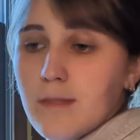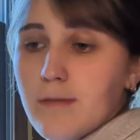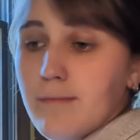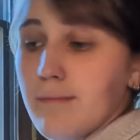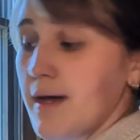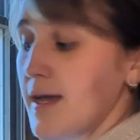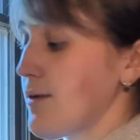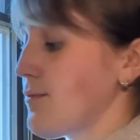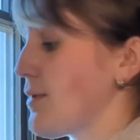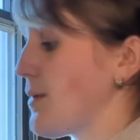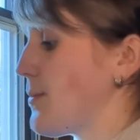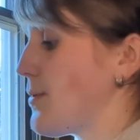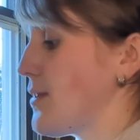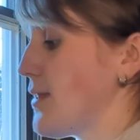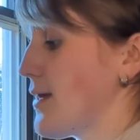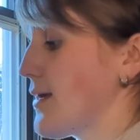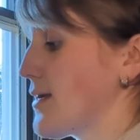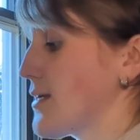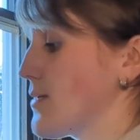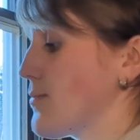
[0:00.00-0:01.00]
Might ripple
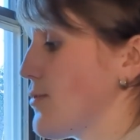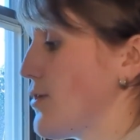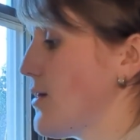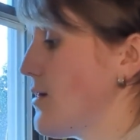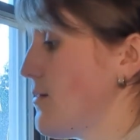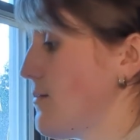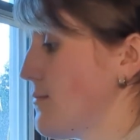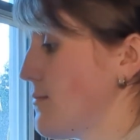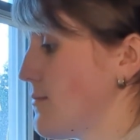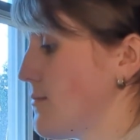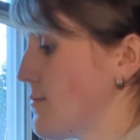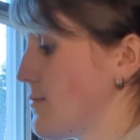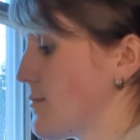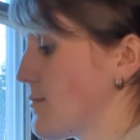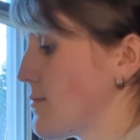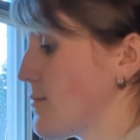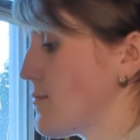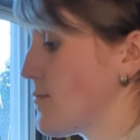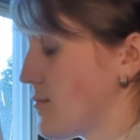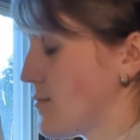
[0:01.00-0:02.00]
like a spring
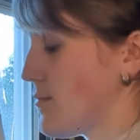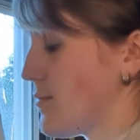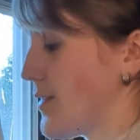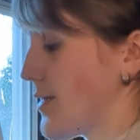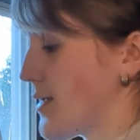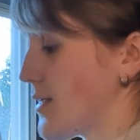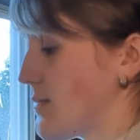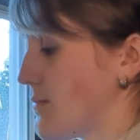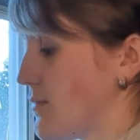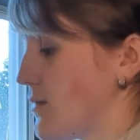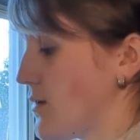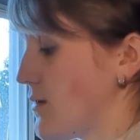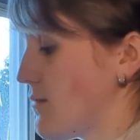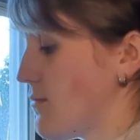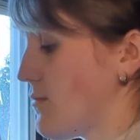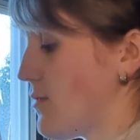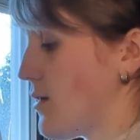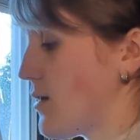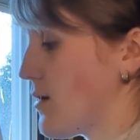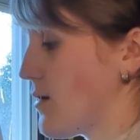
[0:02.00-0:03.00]
of
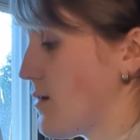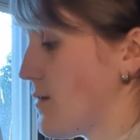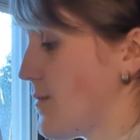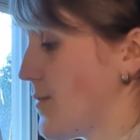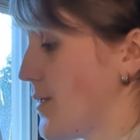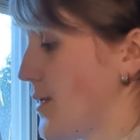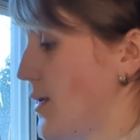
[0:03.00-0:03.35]
water.